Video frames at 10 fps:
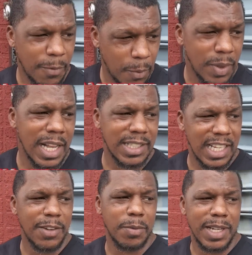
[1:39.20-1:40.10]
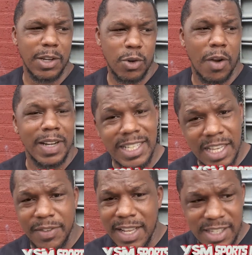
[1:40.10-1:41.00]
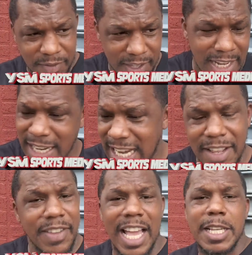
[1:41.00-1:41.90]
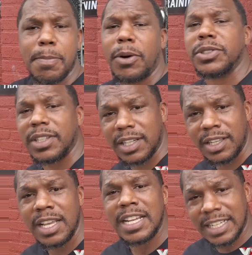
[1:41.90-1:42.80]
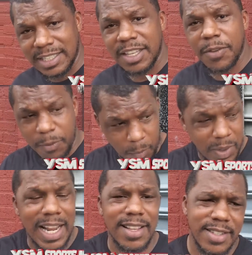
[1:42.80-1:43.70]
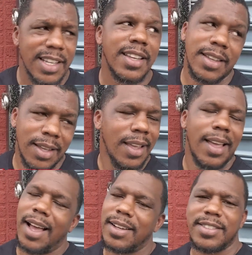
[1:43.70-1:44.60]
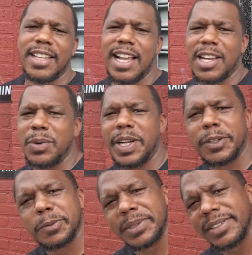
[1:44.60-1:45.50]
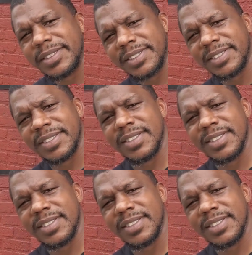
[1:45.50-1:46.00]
and from what I seen from Terence Crawford, that's not even gauging personally. That's even from what I seen, I still got to go with Errol Spence.